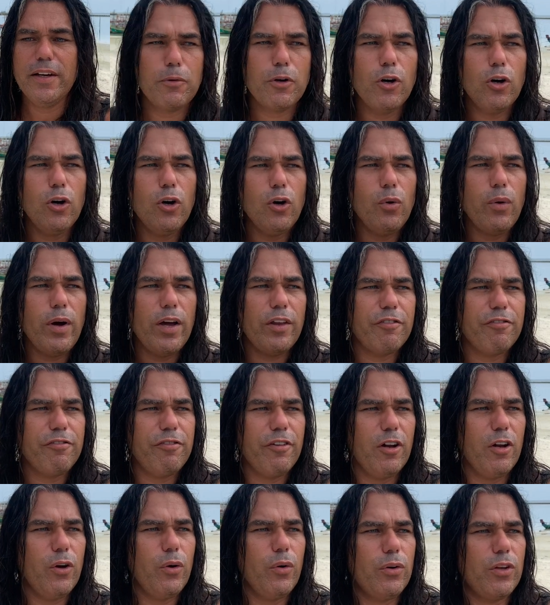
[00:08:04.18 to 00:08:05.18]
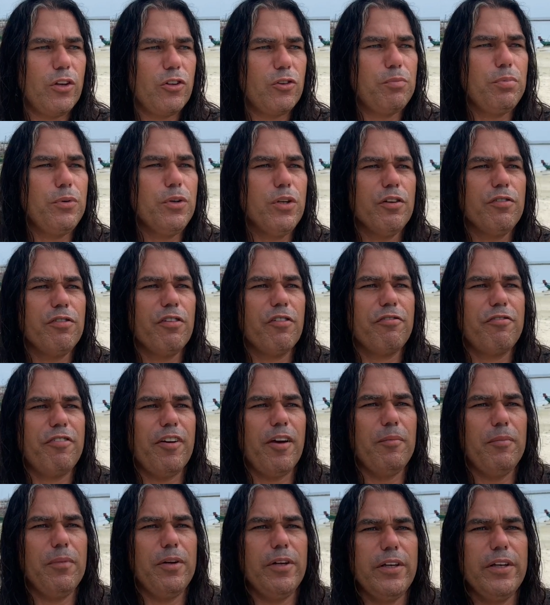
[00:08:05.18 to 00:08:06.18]
Go and follow this beautiful
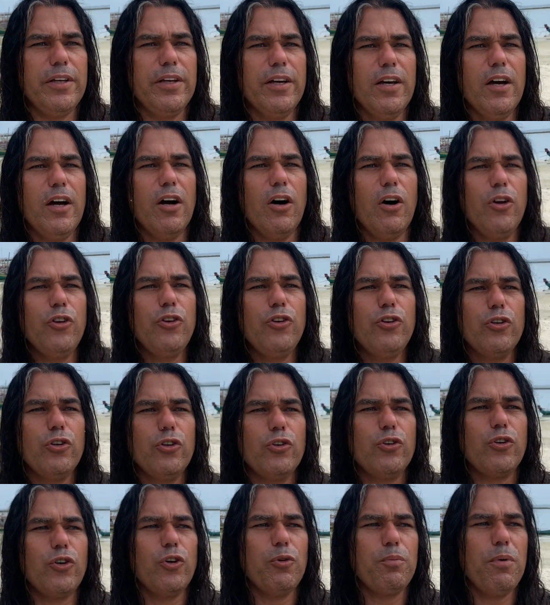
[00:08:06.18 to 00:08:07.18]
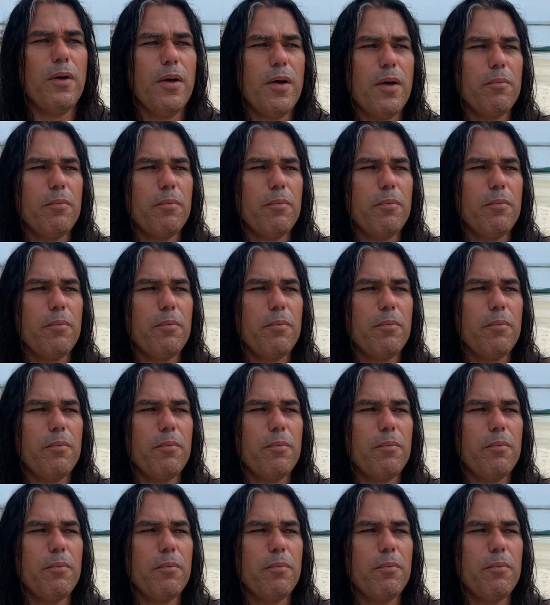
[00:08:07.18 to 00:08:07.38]
family on YouTube,